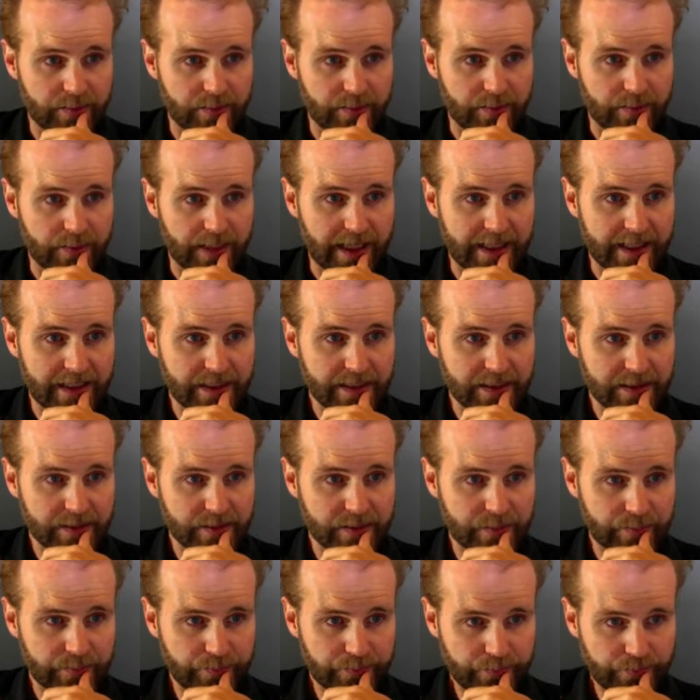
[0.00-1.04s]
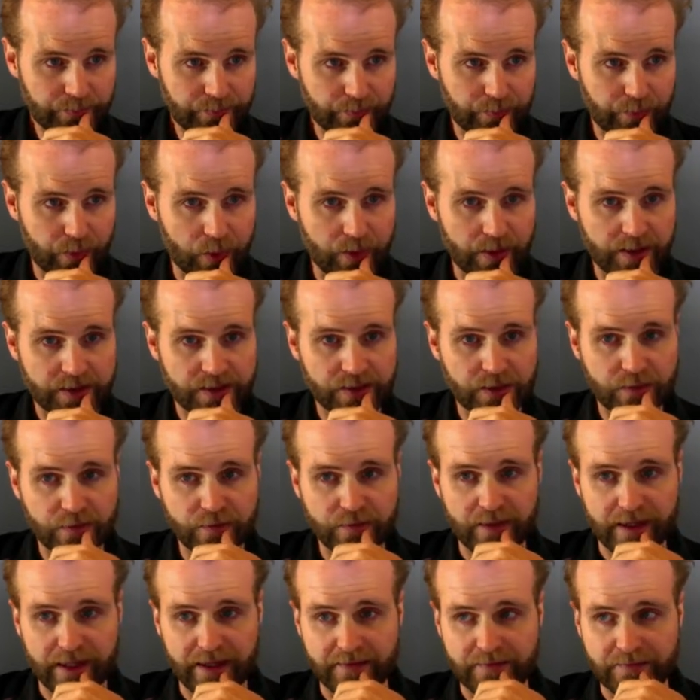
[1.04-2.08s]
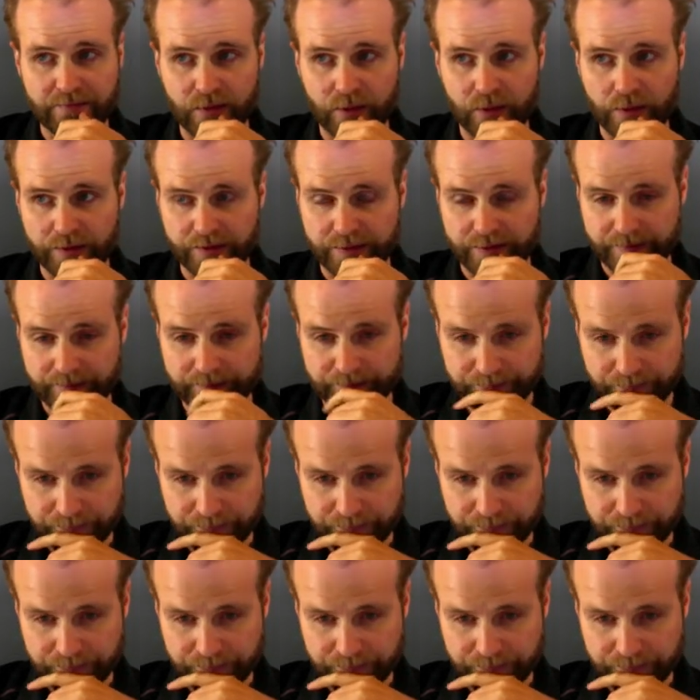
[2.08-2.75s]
minus 0.25 volts.